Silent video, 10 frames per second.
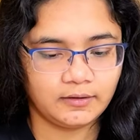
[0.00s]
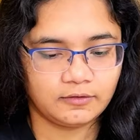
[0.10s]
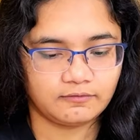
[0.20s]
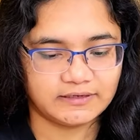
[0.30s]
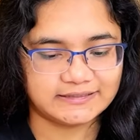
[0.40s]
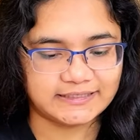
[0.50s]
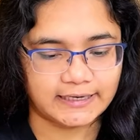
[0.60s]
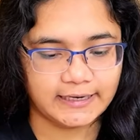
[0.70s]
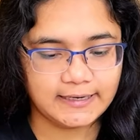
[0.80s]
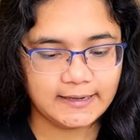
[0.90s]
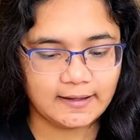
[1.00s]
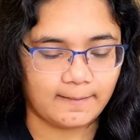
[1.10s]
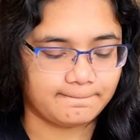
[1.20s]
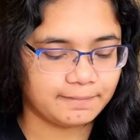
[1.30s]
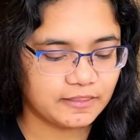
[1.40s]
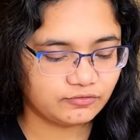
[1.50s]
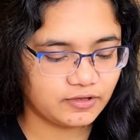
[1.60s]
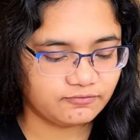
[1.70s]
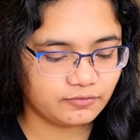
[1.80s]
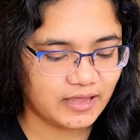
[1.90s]
1 second. So
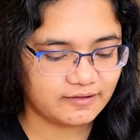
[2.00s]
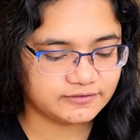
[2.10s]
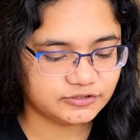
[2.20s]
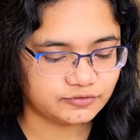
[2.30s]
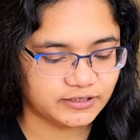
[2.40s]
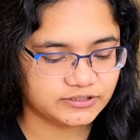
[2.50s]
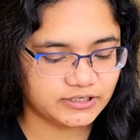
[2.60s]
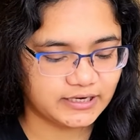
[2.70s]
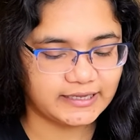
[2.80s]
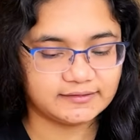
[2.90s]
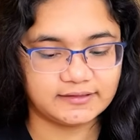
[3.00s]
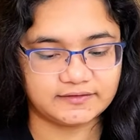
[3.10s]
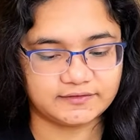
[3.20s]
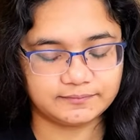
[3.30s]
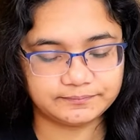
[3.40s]
if you have a structure like this,